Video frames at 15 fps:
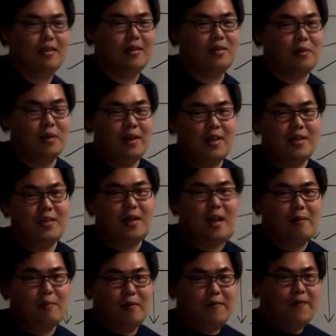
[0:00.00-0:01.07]
So in this
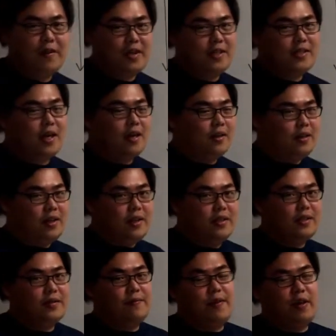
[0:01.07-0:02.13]
lab, we focus on the
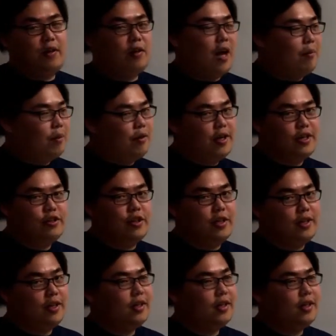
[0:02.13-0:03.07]
spherical aberration.